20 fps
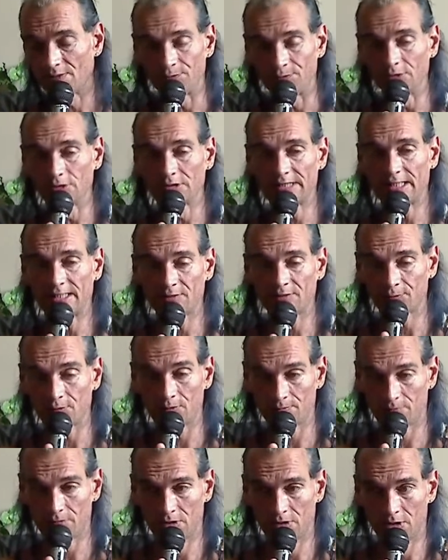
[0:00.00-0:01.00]
If you look at it
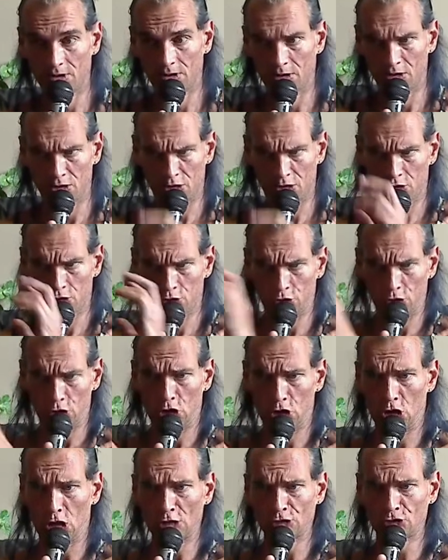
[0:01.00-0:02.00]
from the
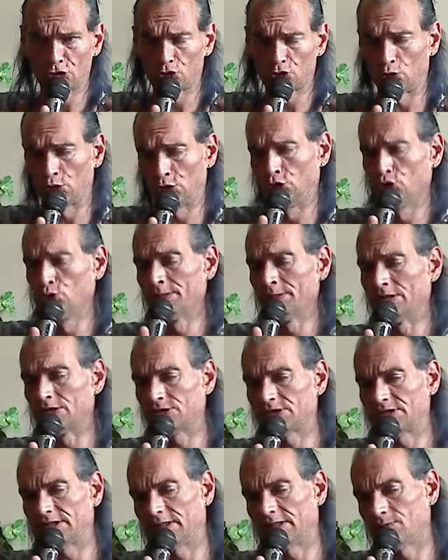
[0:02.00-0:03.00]
logical human
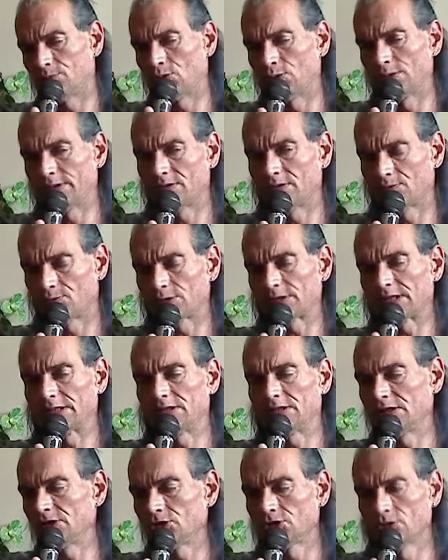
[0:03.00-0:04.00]
standpoint of what they
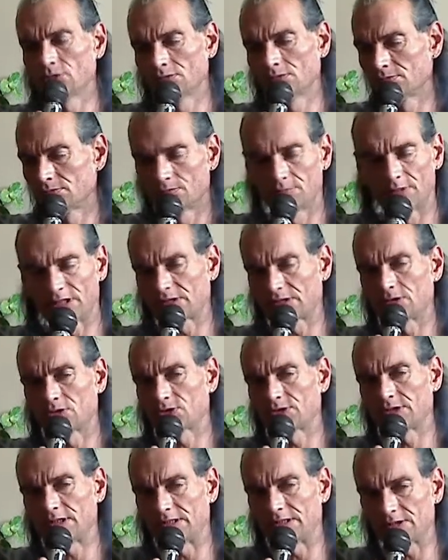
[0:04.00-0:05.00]
teach you, makes no
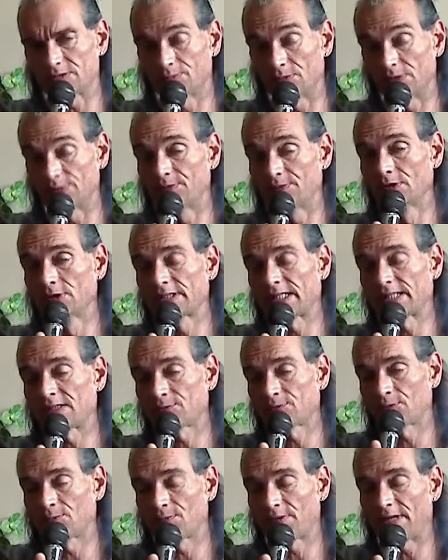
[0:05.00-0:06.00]
sense. But if you look at
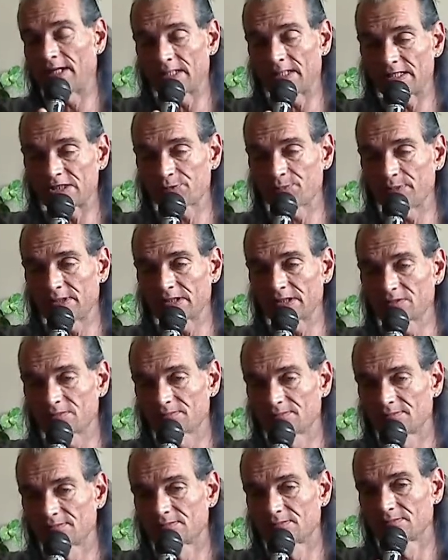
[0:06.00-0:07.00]
it from that aspect,
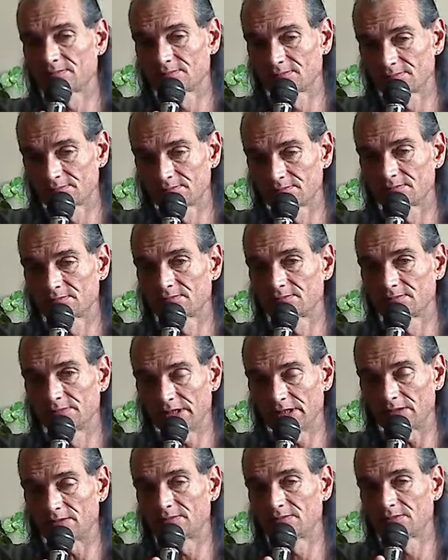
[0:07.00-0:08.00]

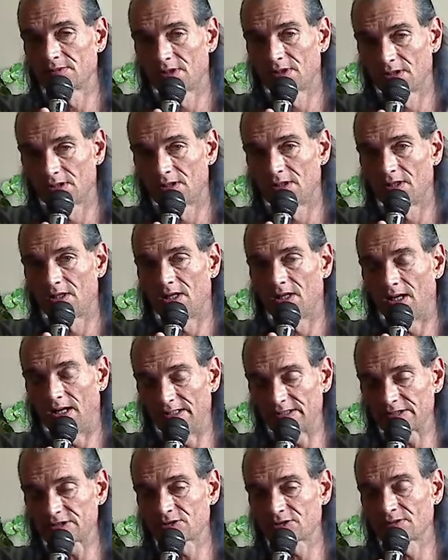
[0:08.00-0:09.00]
yeah,
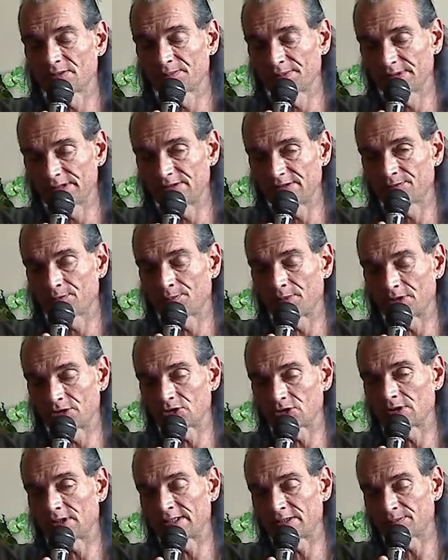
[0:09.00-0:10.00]
honestly believe a
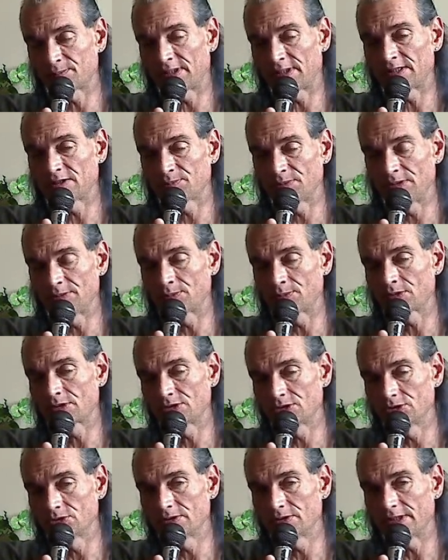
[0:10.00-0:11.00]
bunch of like-minded people
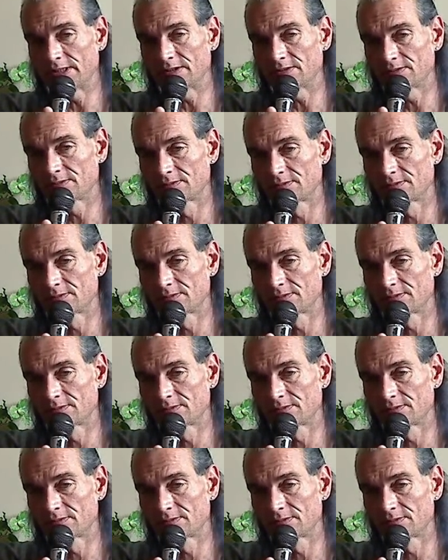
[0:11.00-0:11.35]
could do that.